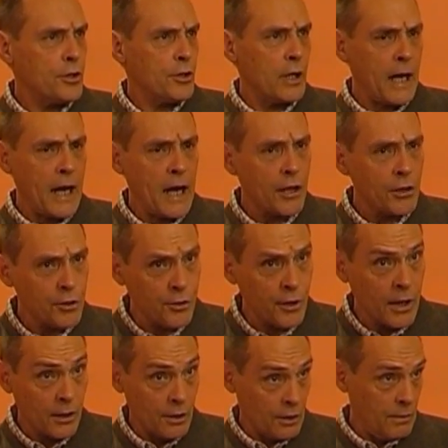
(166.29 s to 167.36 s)
a hair
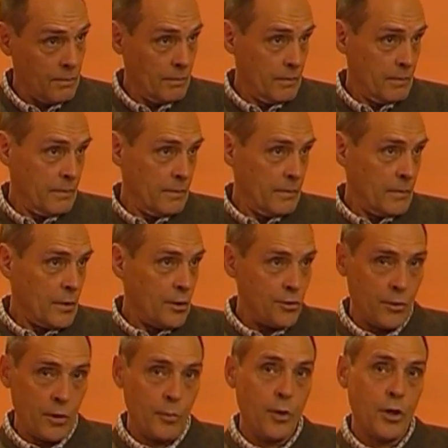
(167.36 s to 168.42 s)
trigger sort
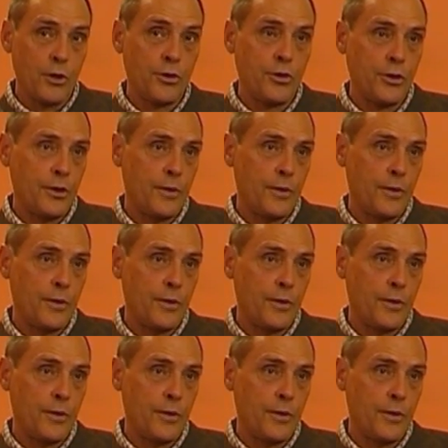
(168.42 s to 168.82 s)
of posture,